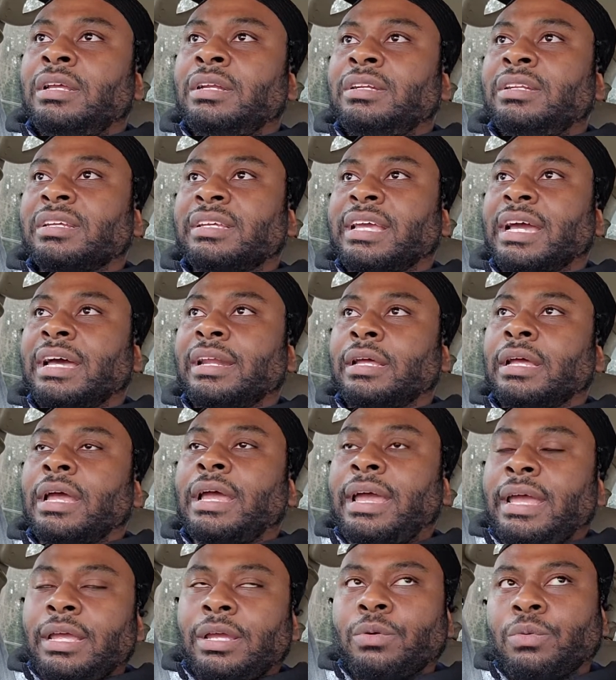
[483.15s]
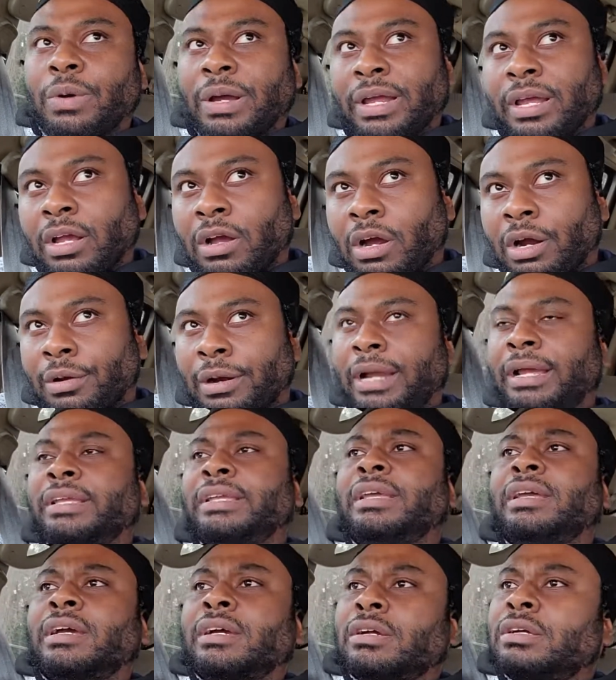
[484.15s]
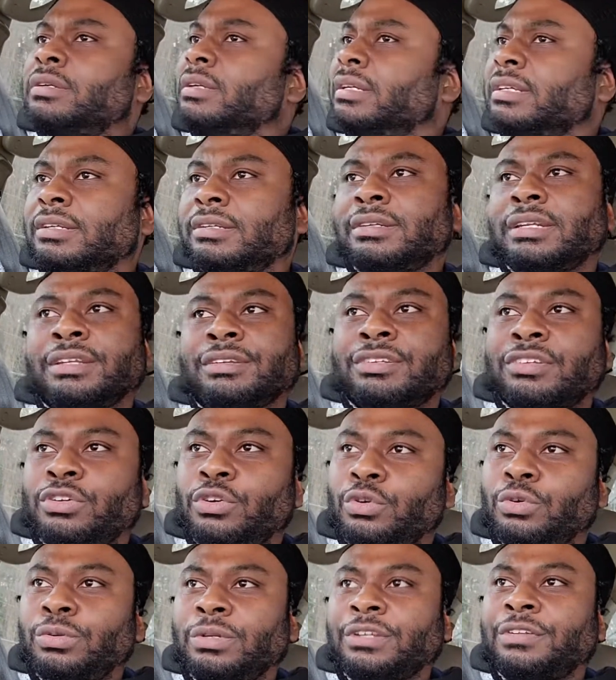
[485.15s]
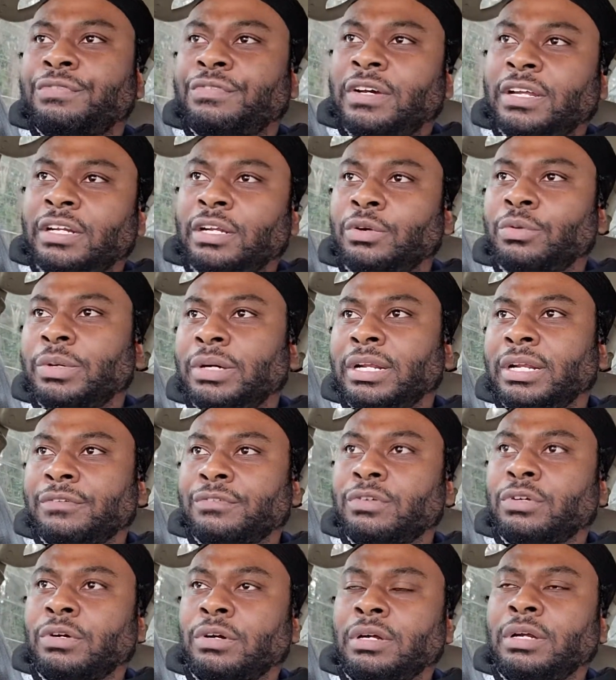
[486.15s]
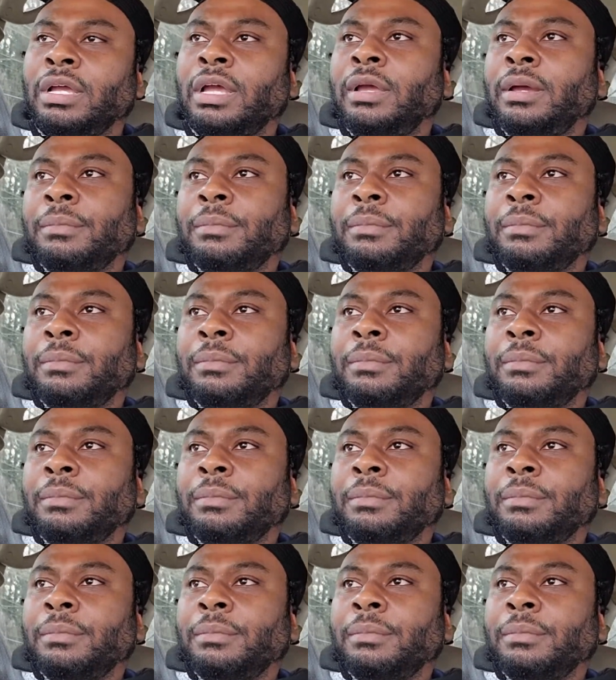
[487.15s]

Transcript: to kind of hey, wait, all right, yeah, this, this cool, this funny or whatever, Corey,